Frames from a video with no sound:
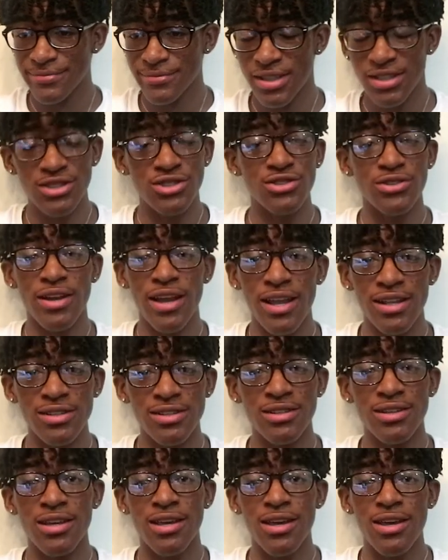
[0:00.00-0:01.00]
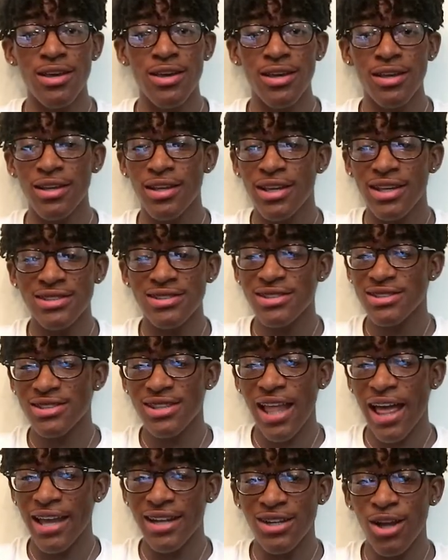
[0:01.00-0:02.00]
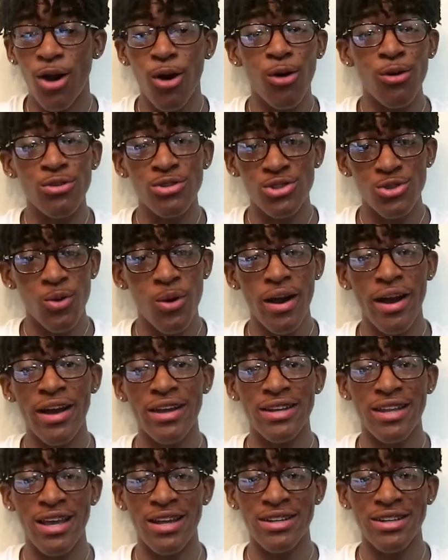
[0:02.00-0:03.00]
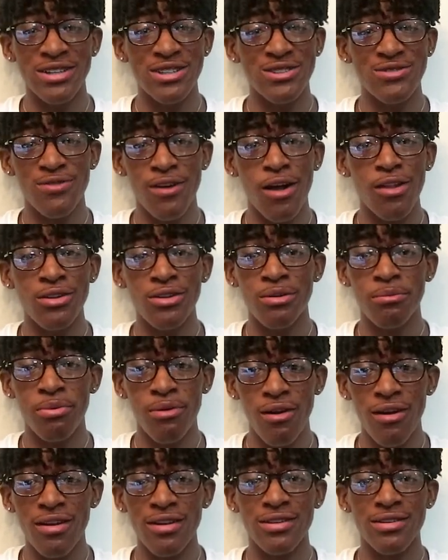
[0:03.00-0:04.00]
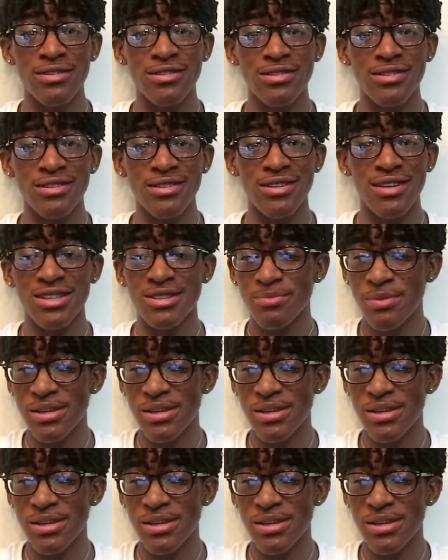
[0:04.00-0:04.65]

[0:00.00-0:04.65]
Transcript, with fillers: it's tragic. It's just like the whole squad down there is falling apart. It's